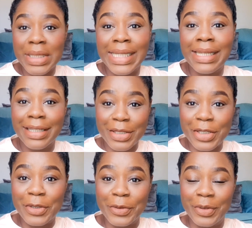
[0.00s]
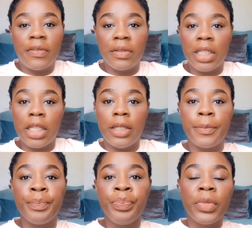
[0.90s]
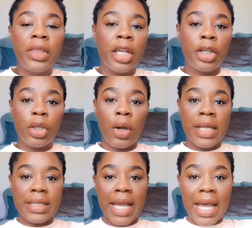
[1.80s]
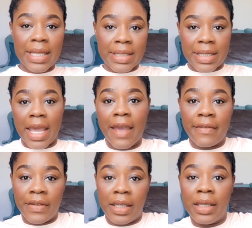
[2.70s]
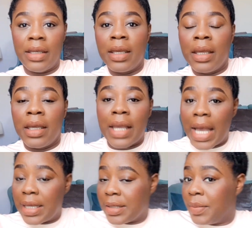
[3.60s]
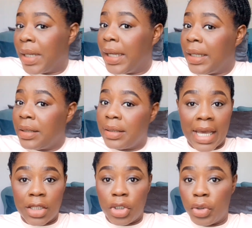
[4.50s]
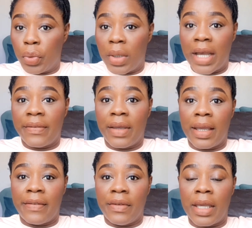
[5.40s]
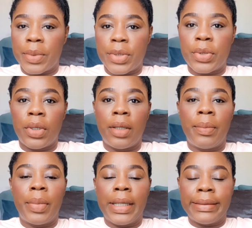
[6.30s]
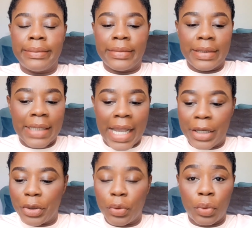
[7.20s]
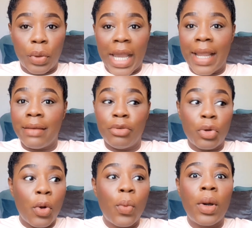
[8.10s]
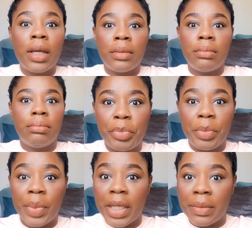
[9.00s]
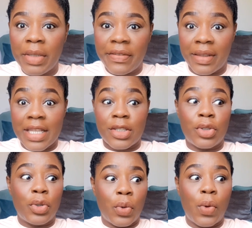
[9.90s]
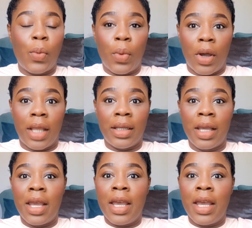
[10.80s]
to hit you. Hopefully they're not as heavy as mine, that you don't have a heavy episode. But I don't know, no one prepared me for this. No one